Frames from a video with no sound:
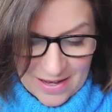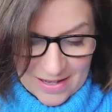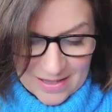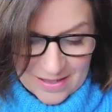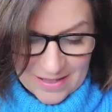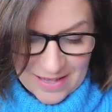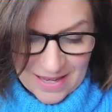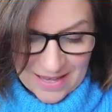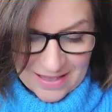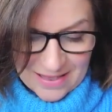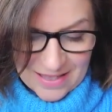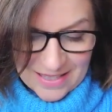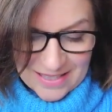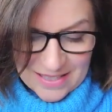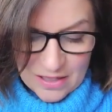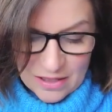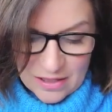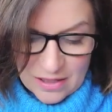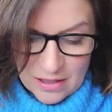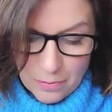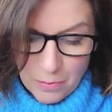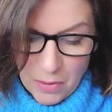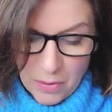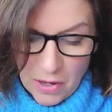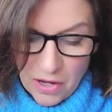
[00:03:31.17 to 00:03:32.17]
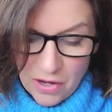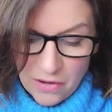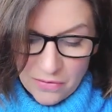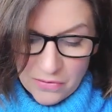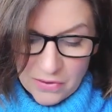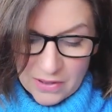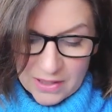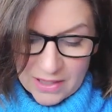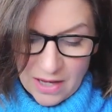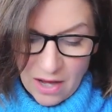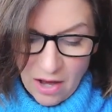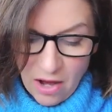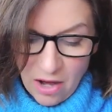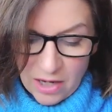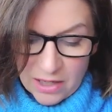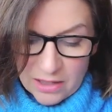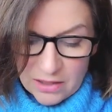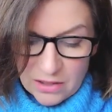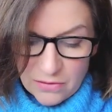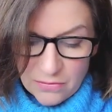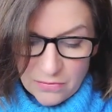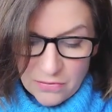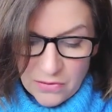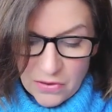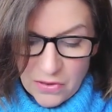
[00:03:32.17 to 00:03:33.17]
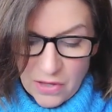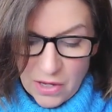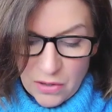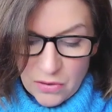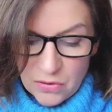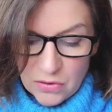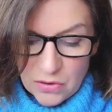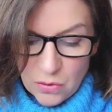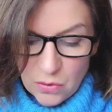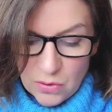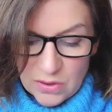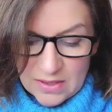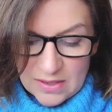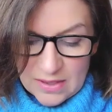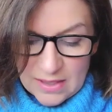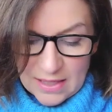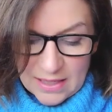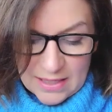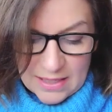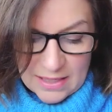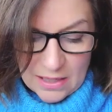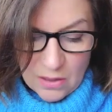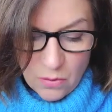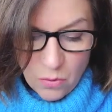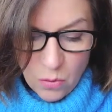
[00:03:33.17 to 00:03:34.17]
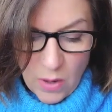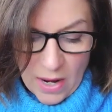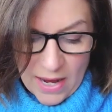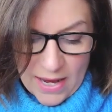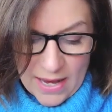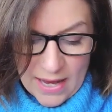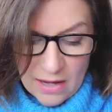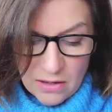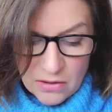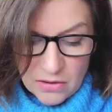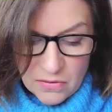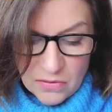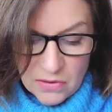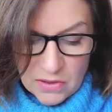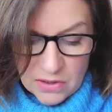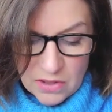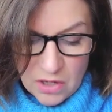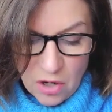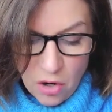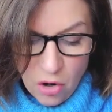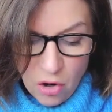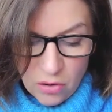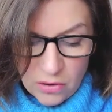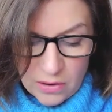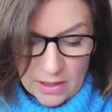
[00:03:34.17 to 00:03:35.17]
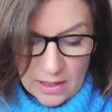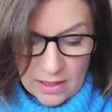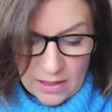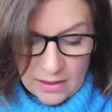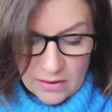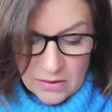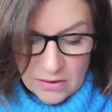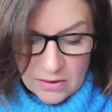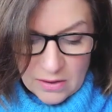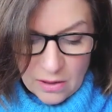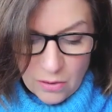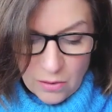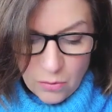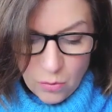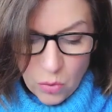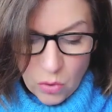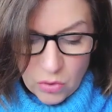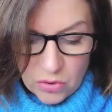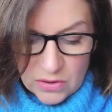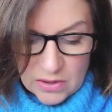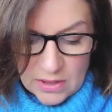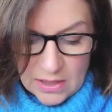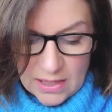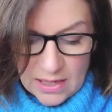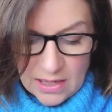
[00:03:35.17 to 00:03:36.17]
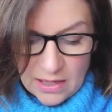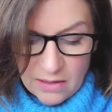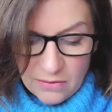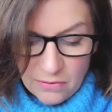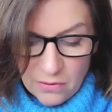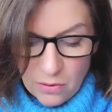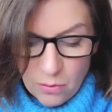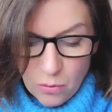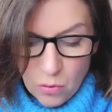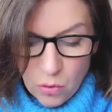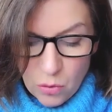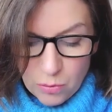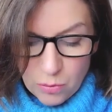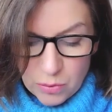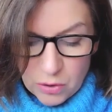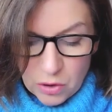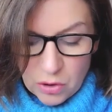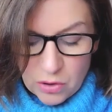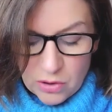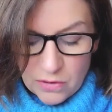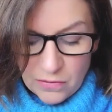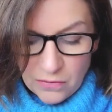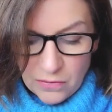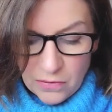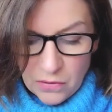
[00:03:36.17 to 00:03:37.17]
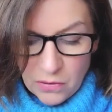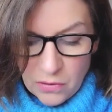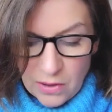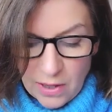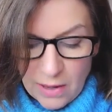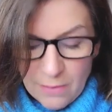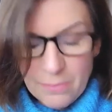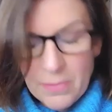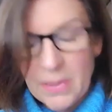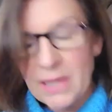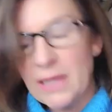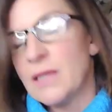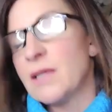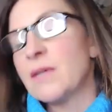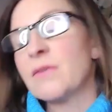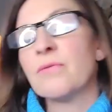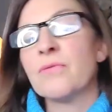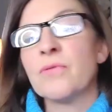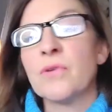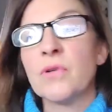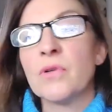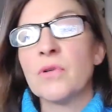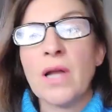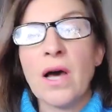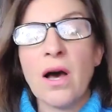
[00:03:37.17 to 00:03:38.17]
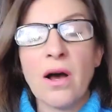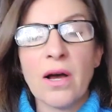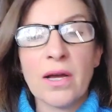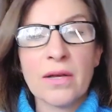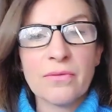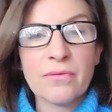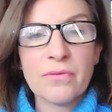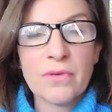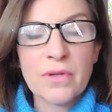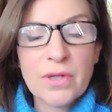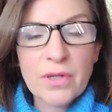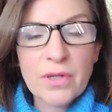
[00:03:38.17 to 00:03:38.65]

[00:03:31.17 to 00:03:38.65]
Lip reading: said this is the perfect guide for those who are seeking a way out of the darkness and want to live a more beautiful and meaningful life.